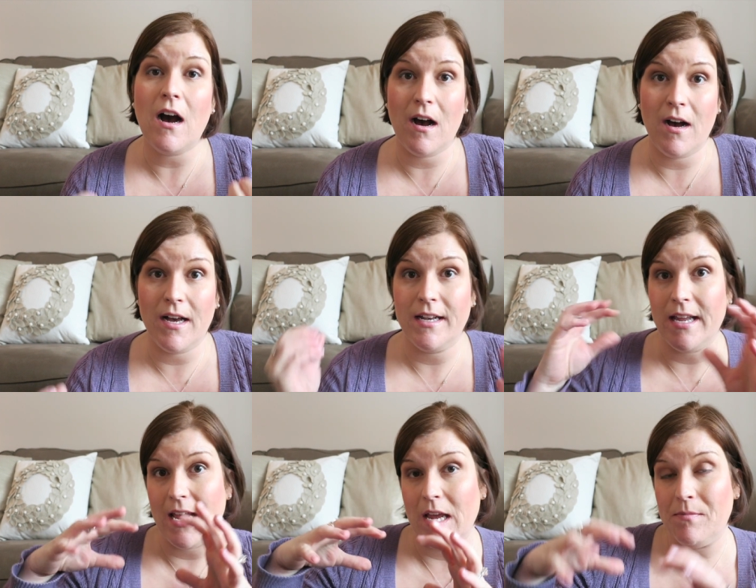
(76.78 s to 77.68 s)
on
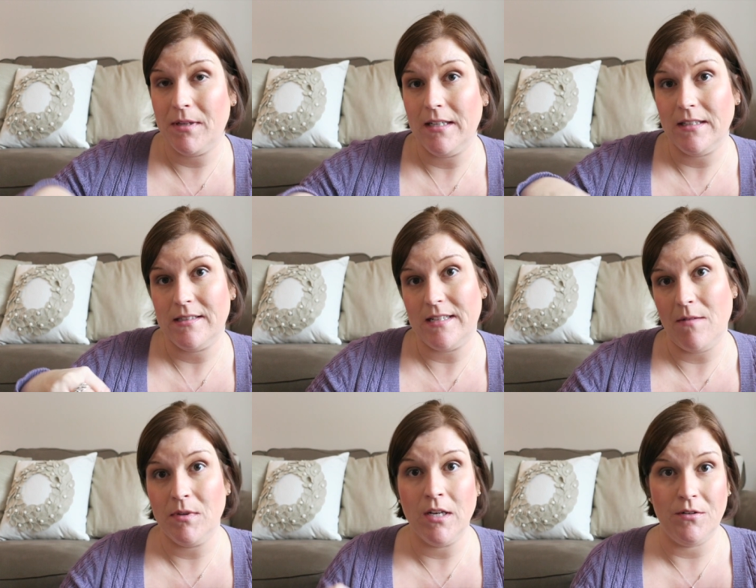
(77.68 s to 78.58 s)
a playlist
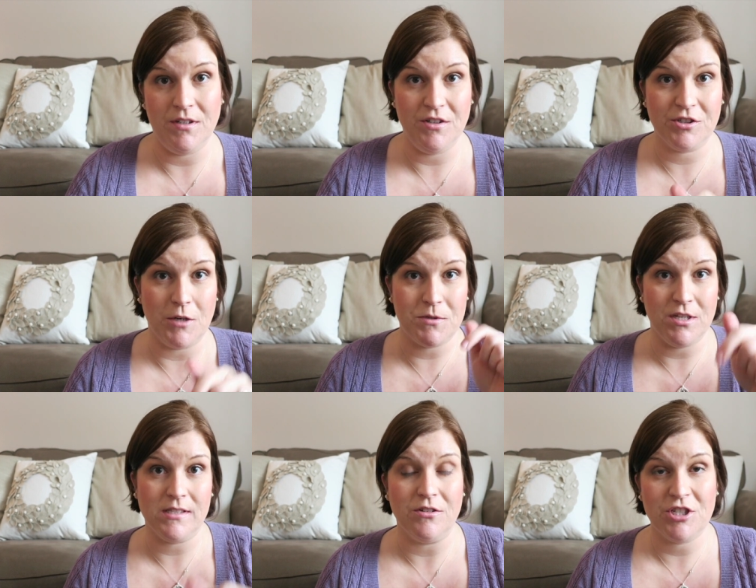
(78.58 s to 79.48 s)
down below in the
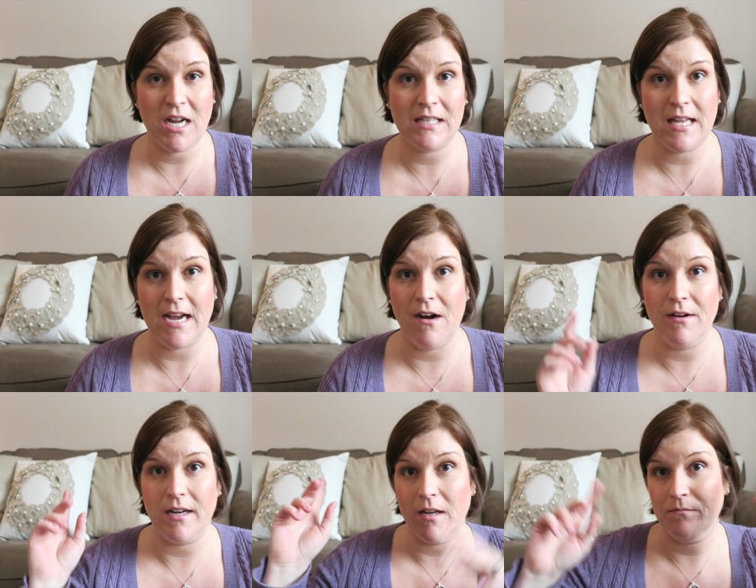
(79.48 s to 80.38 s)
description. So check that
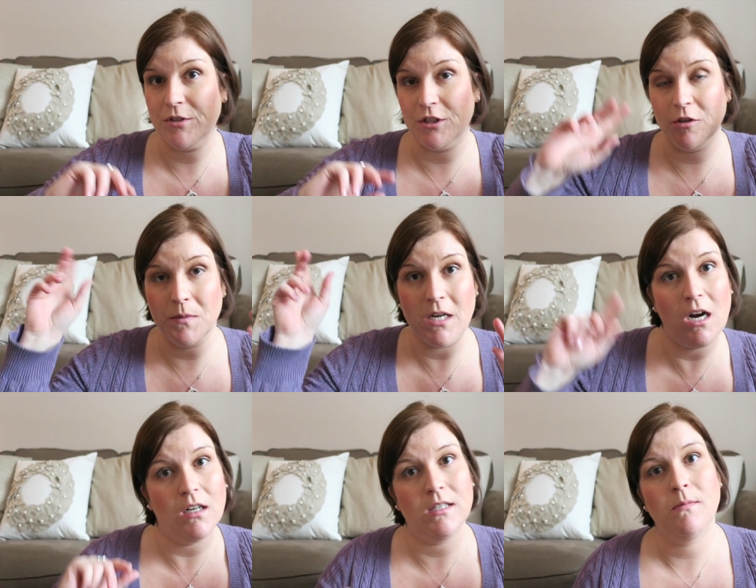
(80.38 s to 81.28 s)
out, and I'm sure there'll be
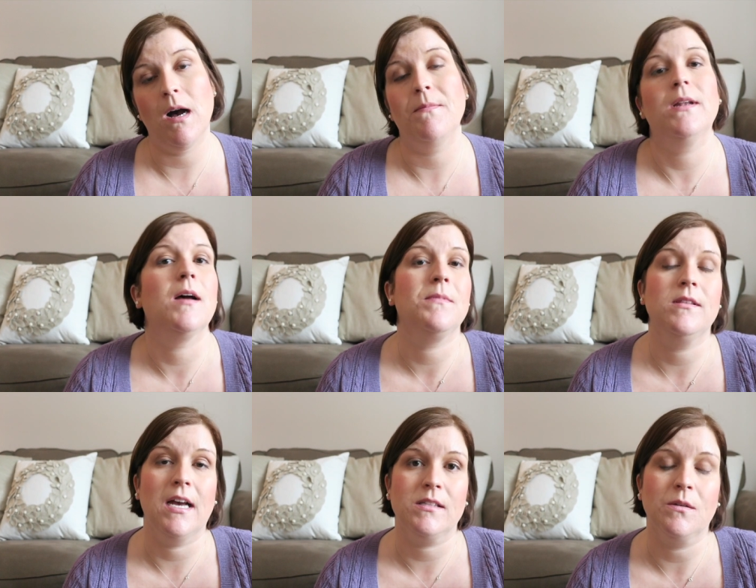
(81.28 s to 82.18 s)
cards popping up
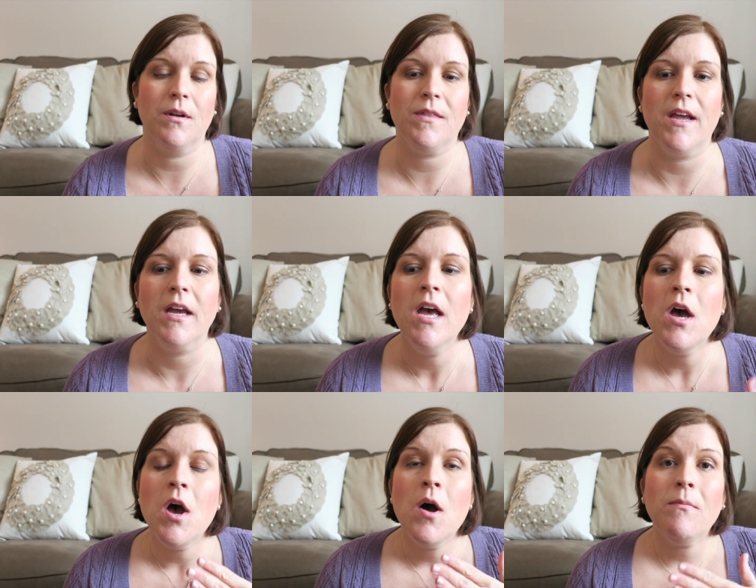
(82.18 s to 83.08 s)
and that sort of thing.
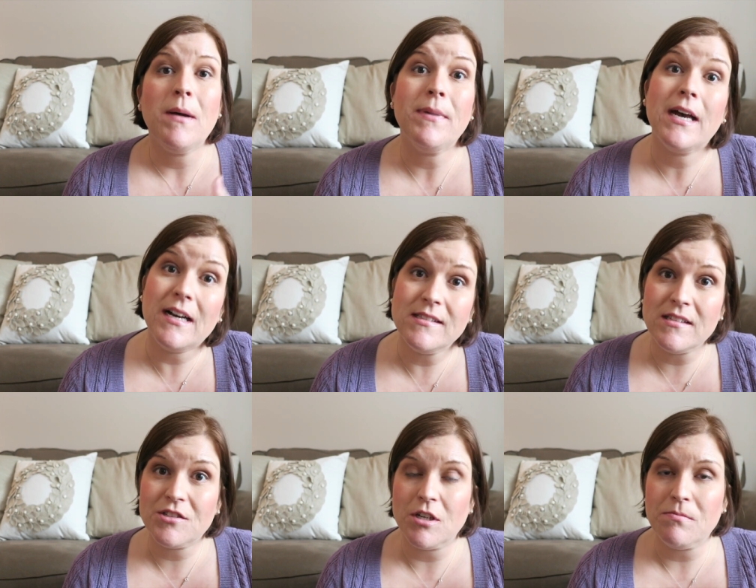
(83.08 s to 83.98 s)
But because
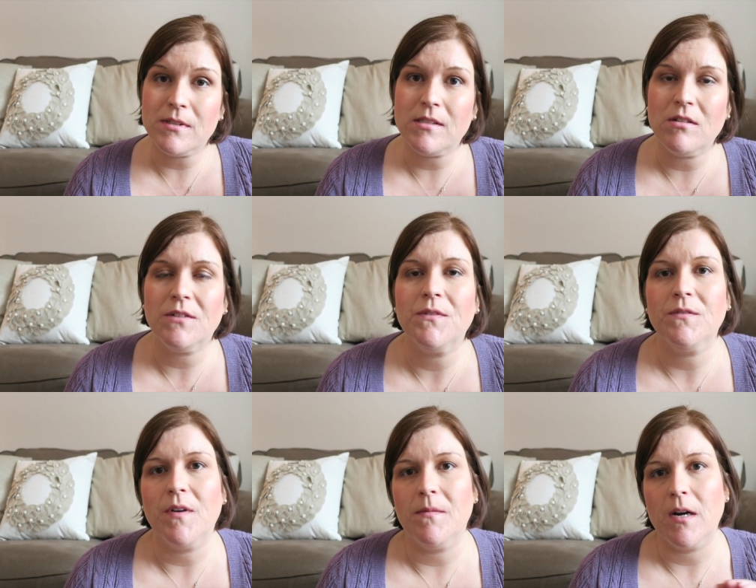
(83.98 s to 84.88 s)
this trip was so
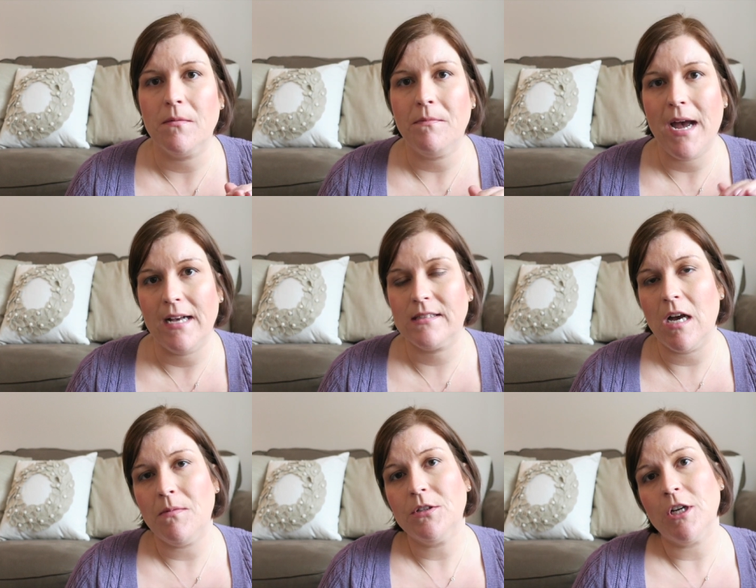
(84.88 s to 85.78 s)
different from our past
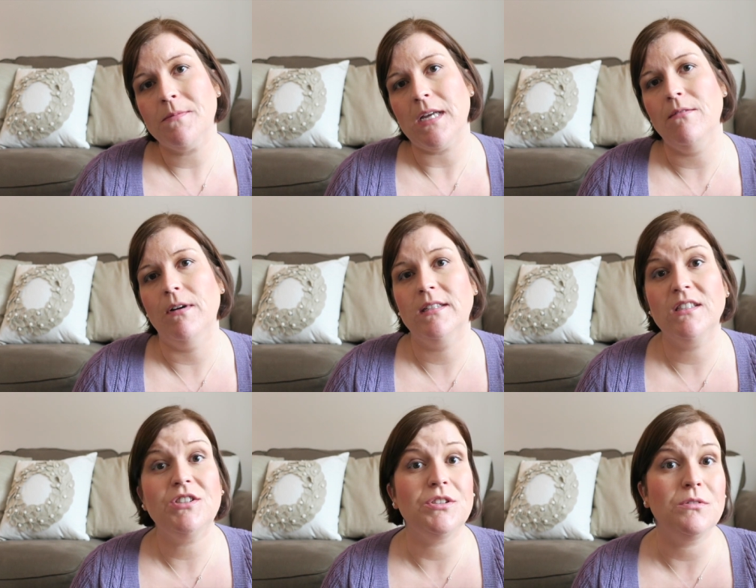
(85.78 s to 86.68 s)
couple trips, I wanted
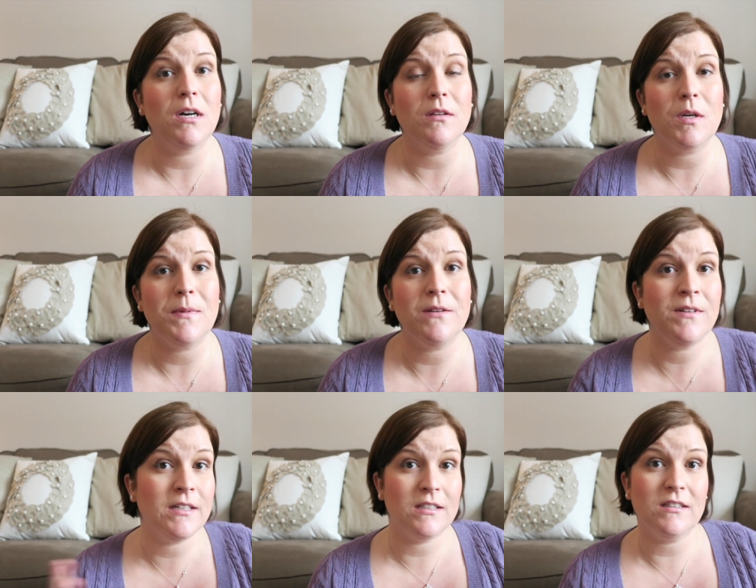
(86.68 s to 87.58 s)
to do a little bit of
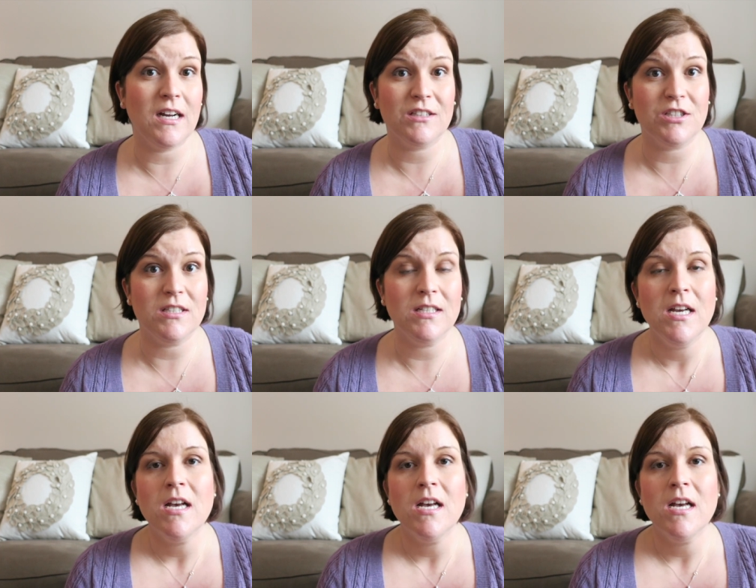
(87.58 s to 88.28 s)
an introduction.